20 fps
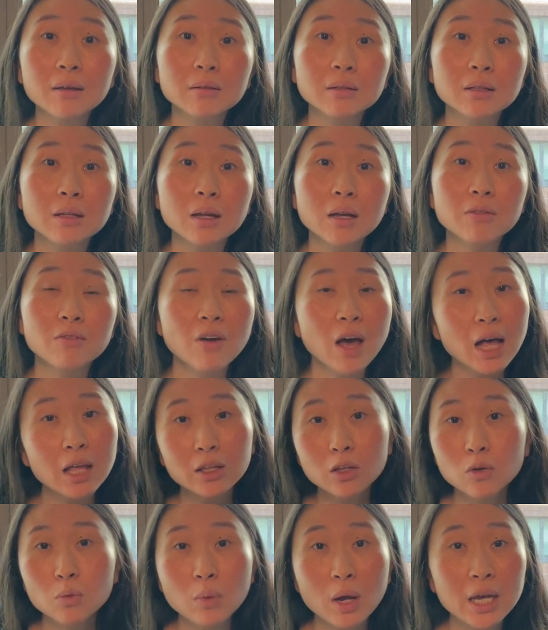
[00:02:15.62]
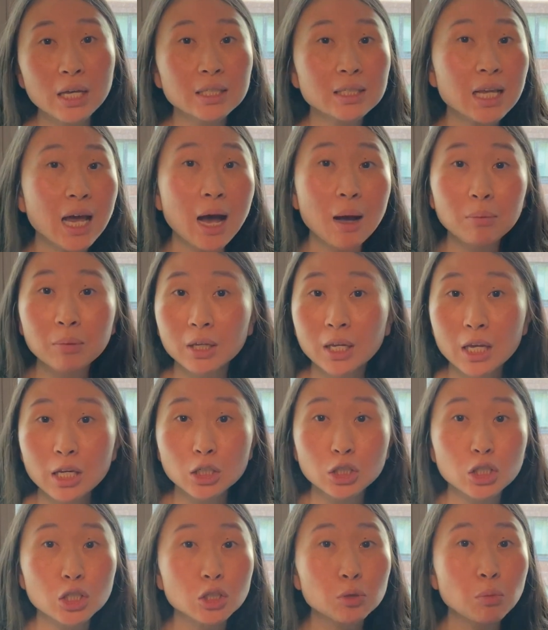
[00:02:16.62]
evaluates
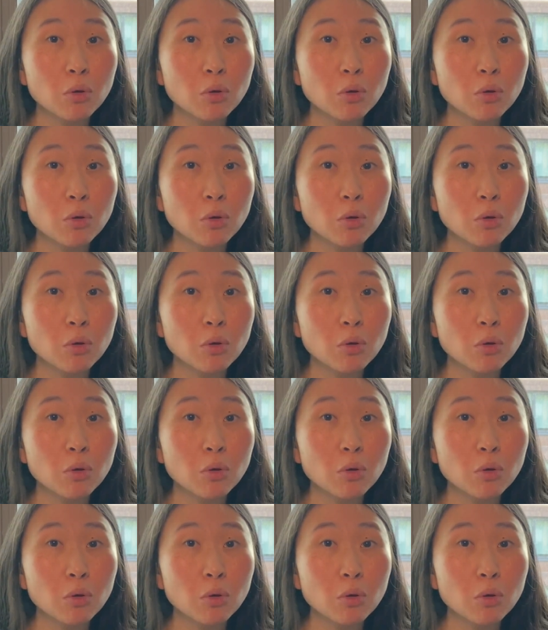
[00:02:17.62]
applications,